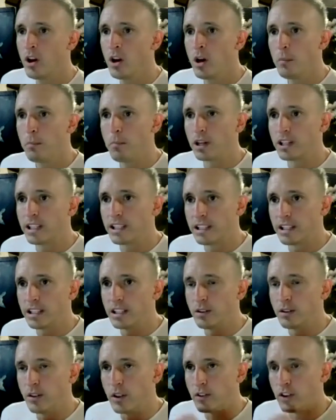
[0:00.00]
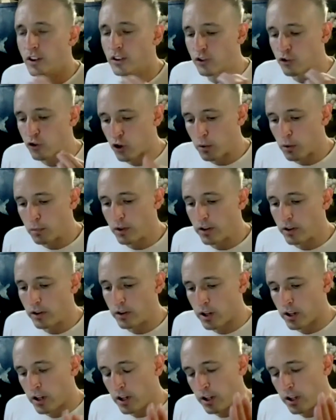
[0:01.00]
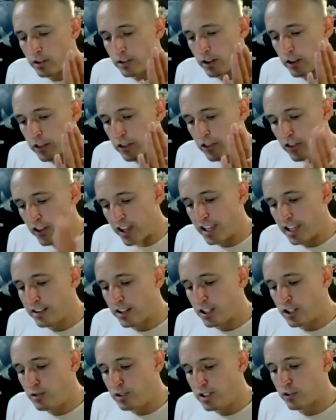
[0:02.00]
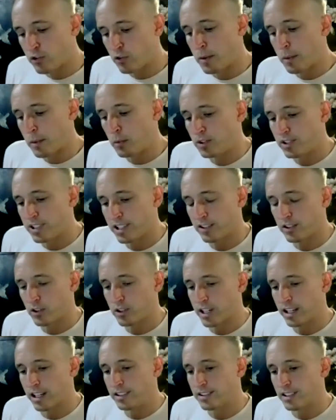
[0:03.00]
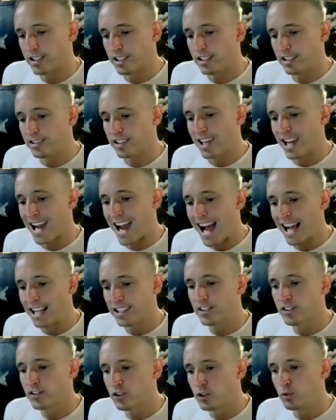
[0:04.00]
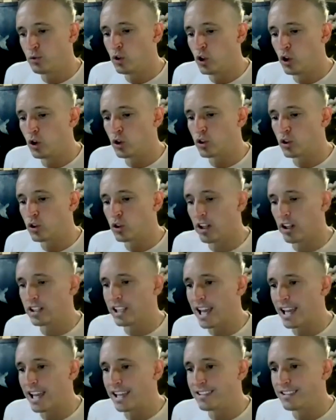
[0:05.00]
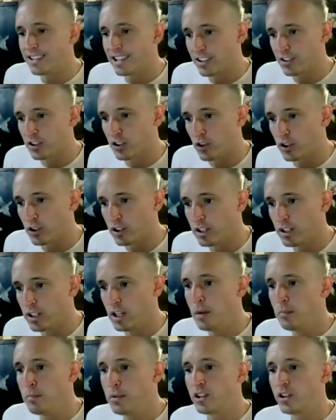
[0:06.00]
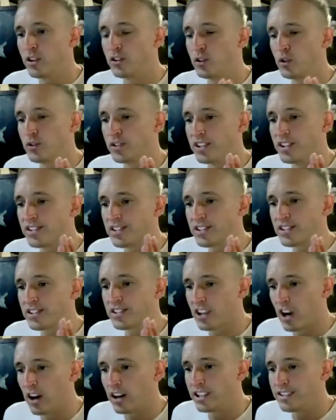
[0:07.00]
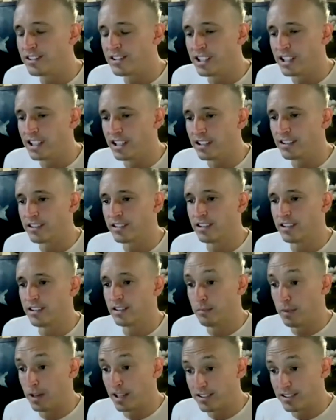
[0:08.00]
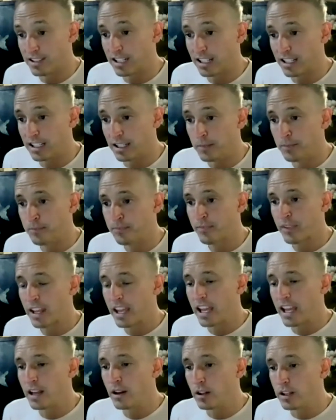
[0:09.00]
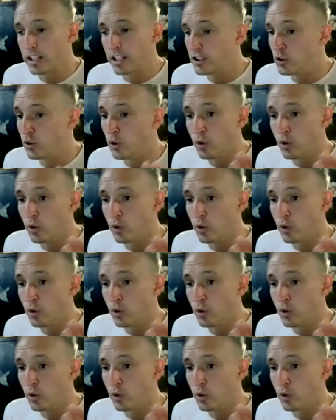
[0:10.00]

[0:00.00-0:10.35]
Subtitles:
but the thing that you need to remember with TikTok ads is it has to look like a TikTok, because you're disguising it basically. Yeah. And